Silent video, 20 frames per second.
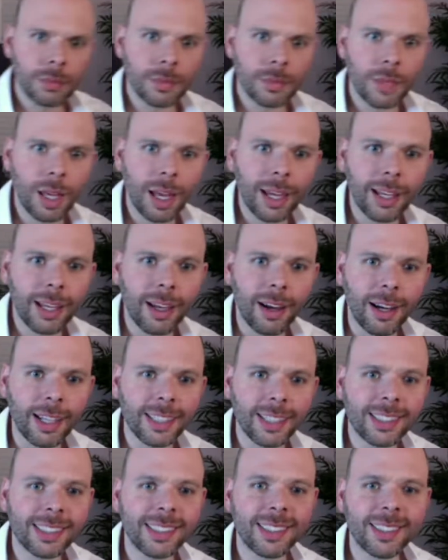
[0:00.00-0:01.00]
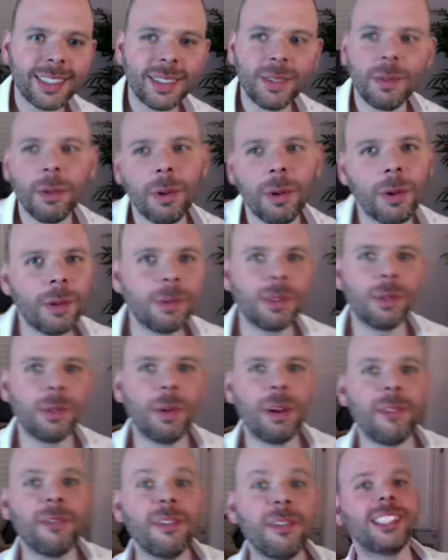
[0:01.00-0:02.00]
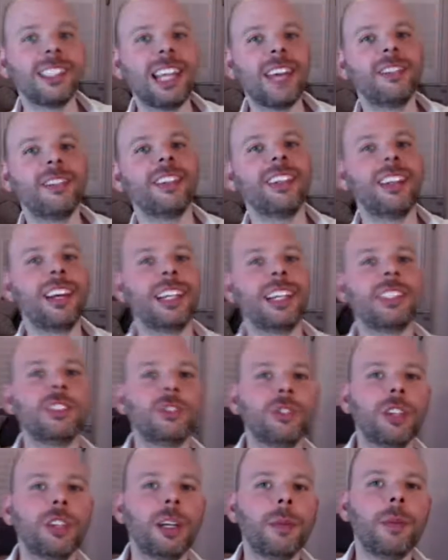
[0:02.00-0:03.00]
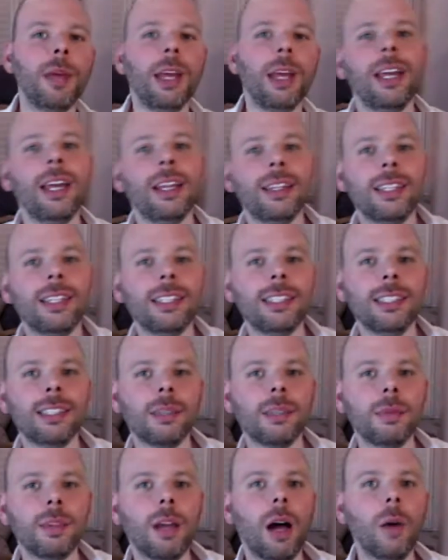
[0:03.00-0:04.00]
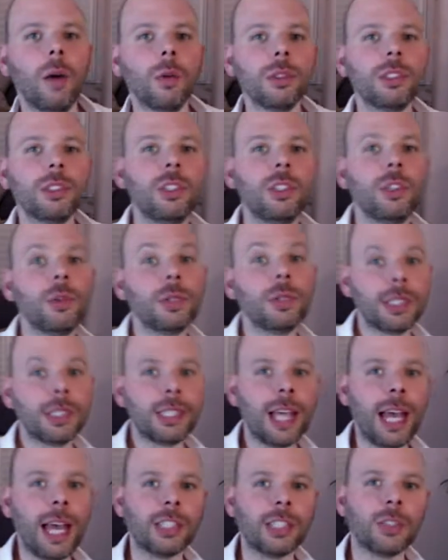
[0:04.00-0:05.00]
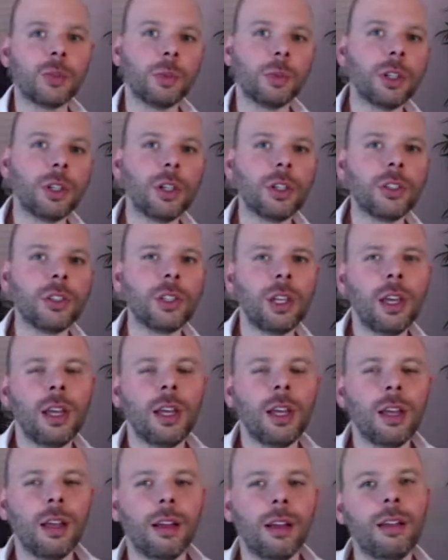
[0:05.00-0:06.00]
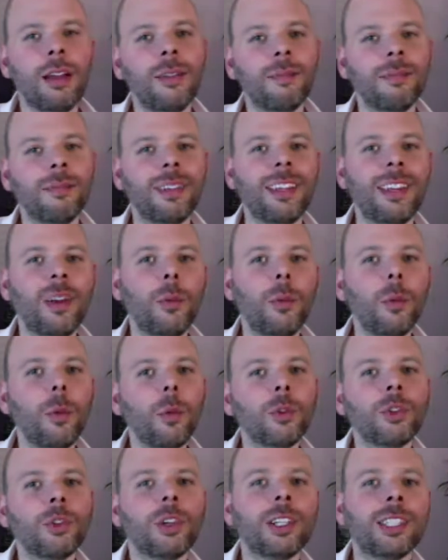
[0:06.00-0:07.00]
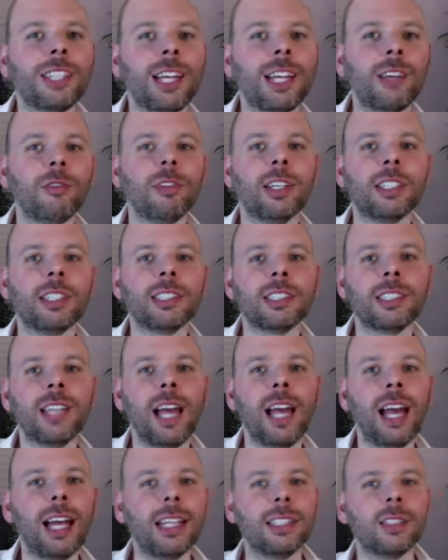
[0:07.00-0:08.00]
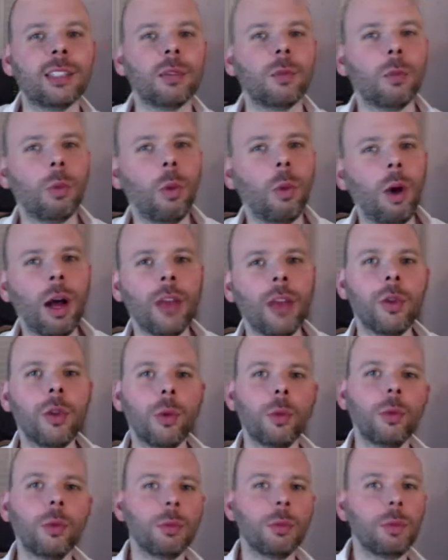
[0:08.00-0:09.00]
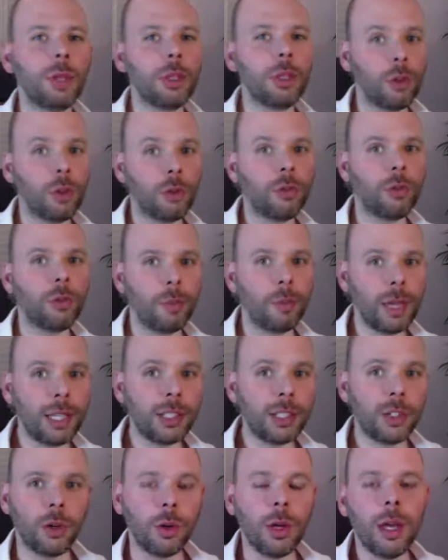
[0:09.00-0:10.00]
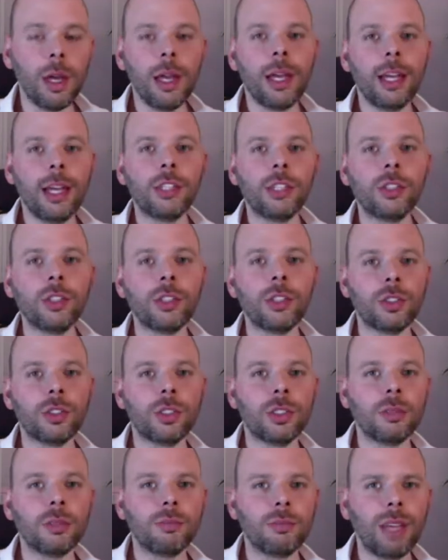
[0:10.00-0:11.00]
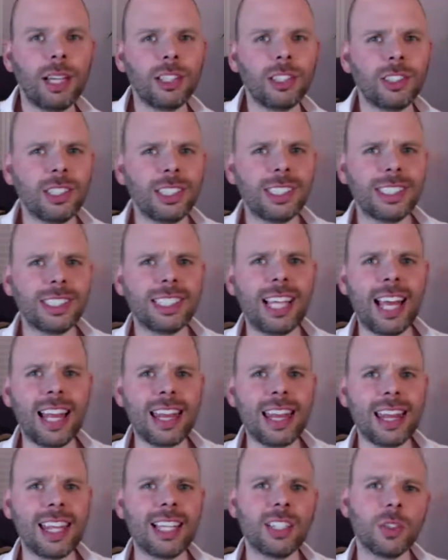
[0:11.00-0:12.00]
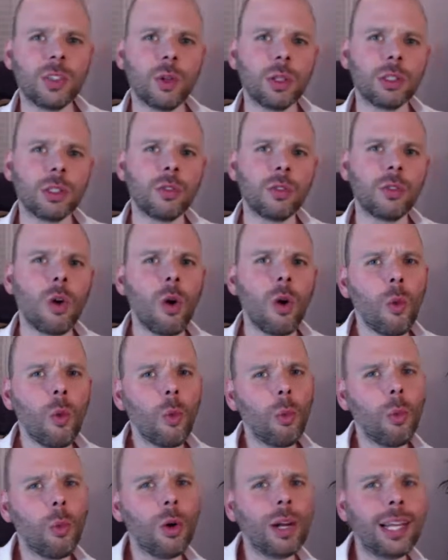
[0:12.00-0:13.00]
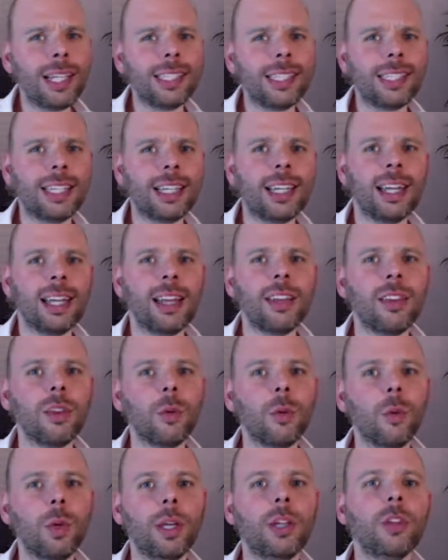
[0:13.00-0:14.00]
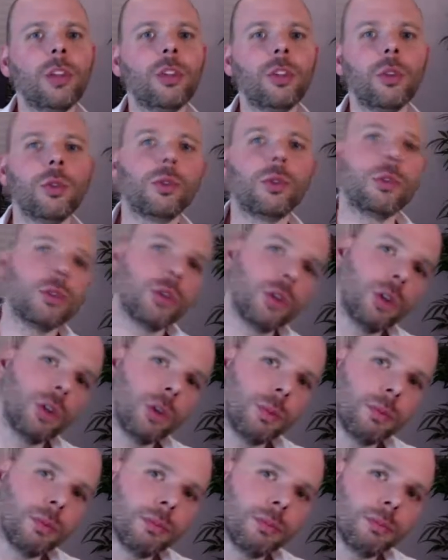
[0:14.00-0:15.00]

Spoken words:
Hey guys, welcome to my first ever live stream. This is something that I wanted to do as a test because we're all trying to take risks, and what I thought would be good for me to do is just to actually sit and think to ourselves, what is it that we could do to